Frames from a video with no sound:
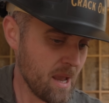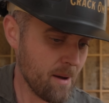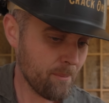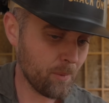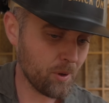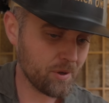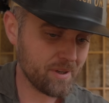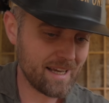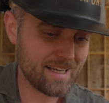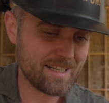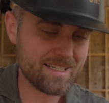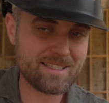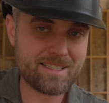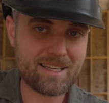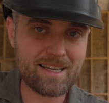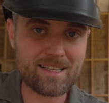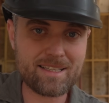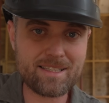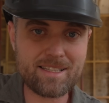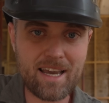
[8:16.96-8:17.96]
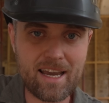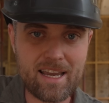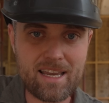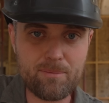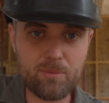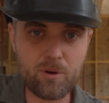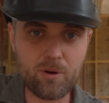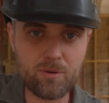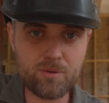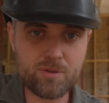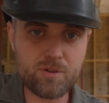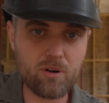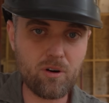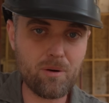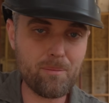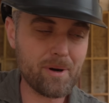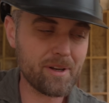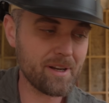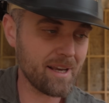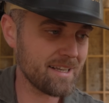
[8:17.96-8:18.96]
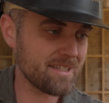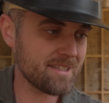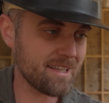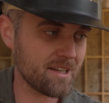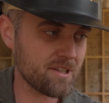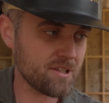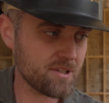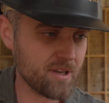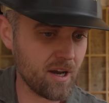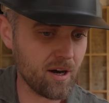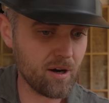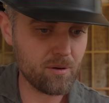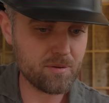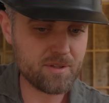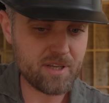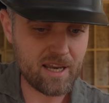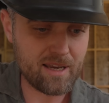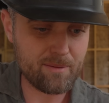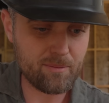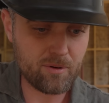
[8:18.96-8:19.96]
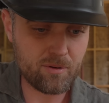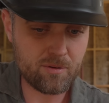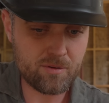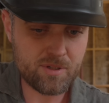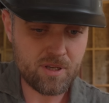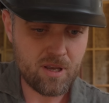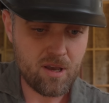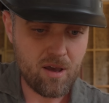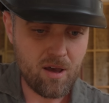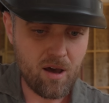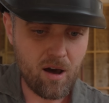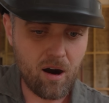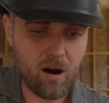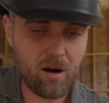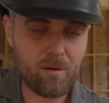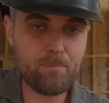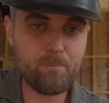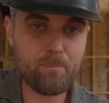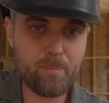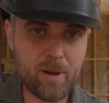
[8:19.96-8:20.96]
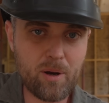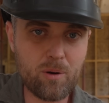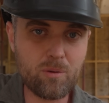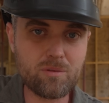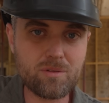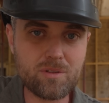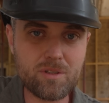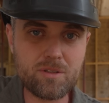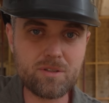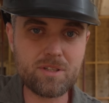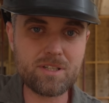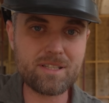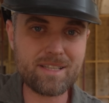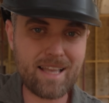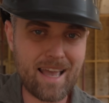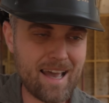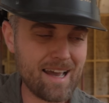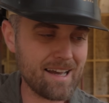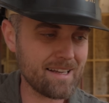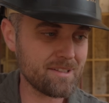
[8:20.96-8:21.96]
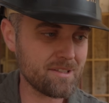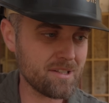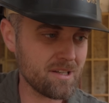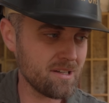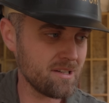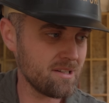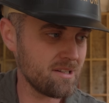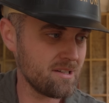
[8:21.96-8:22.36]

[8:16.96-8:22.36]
monastic tables or monastic style tables are built to stand